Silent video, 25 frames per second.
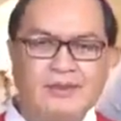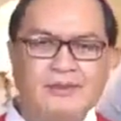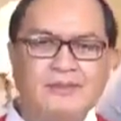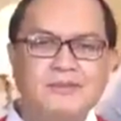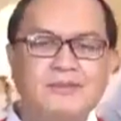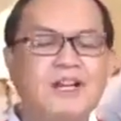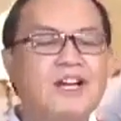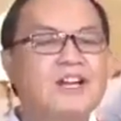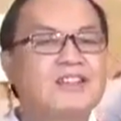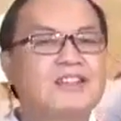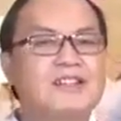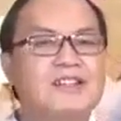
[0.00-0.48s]

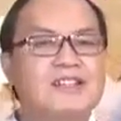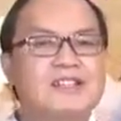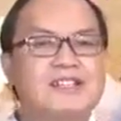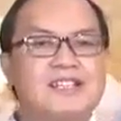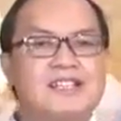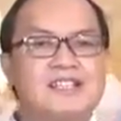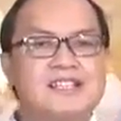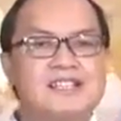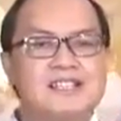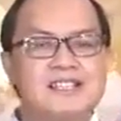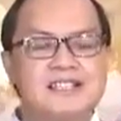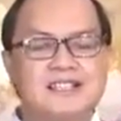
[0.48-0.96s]

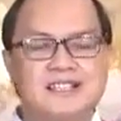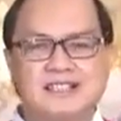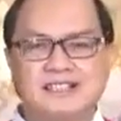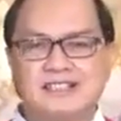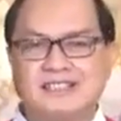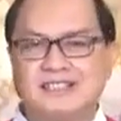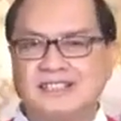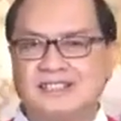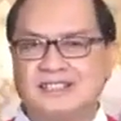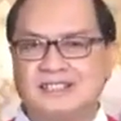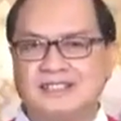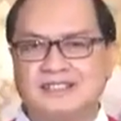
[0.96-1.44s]
Brothers and
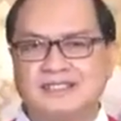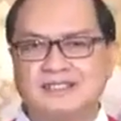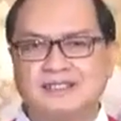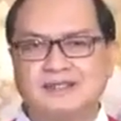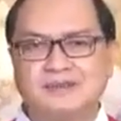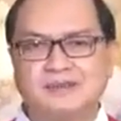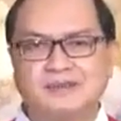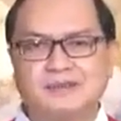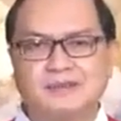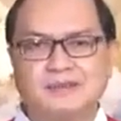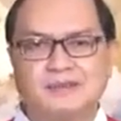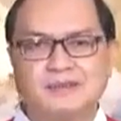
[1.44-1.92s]
sisters,
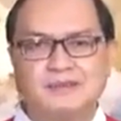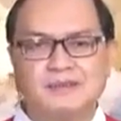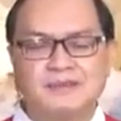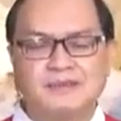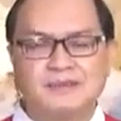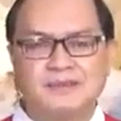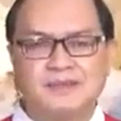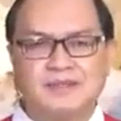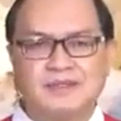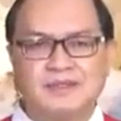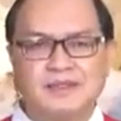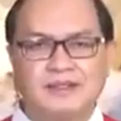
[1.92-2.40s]

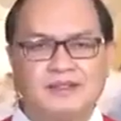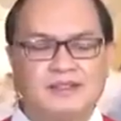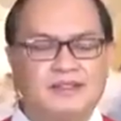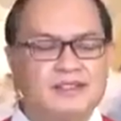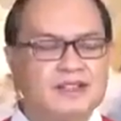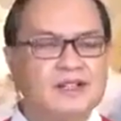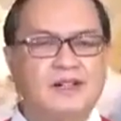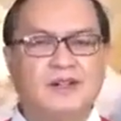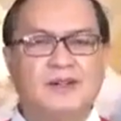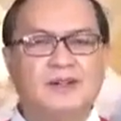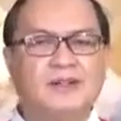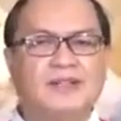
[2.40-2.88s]

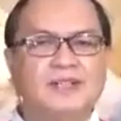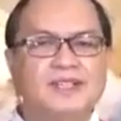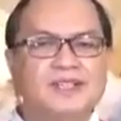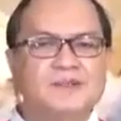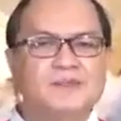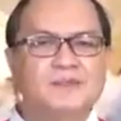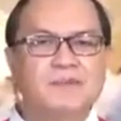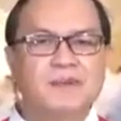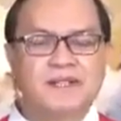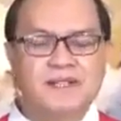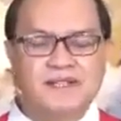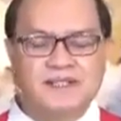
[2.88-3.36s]
the Holy
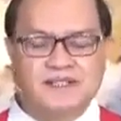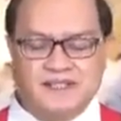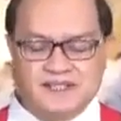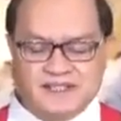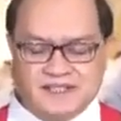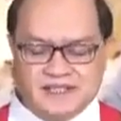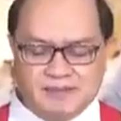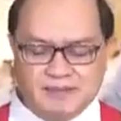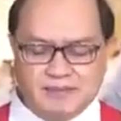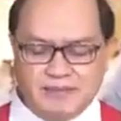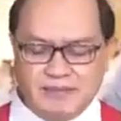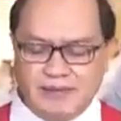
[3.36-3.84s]
Spirit
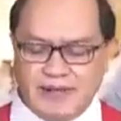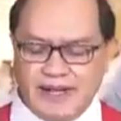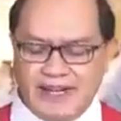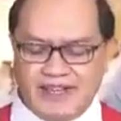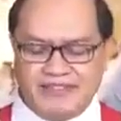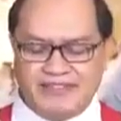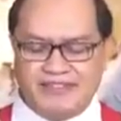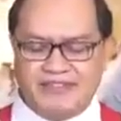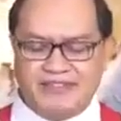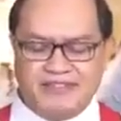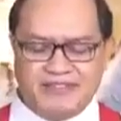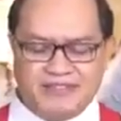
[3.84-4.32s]
is the
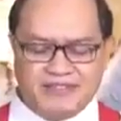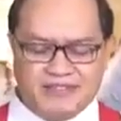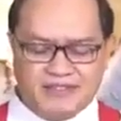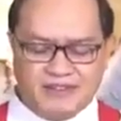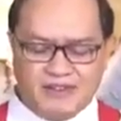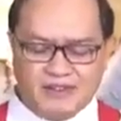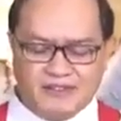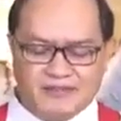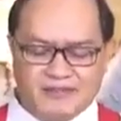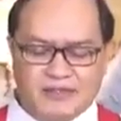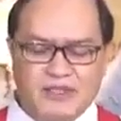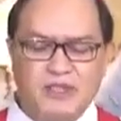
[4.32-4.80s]
breath
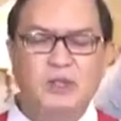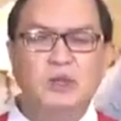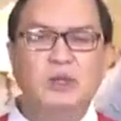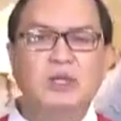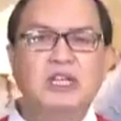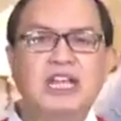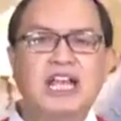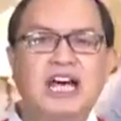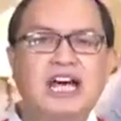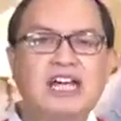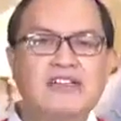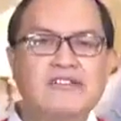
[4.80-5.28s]
of new
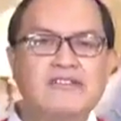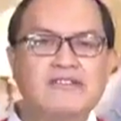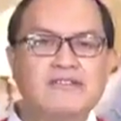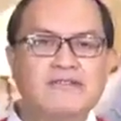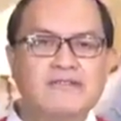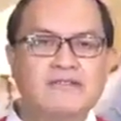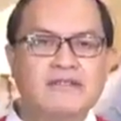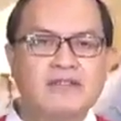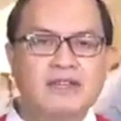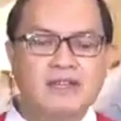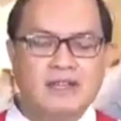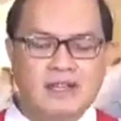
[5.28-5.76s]
life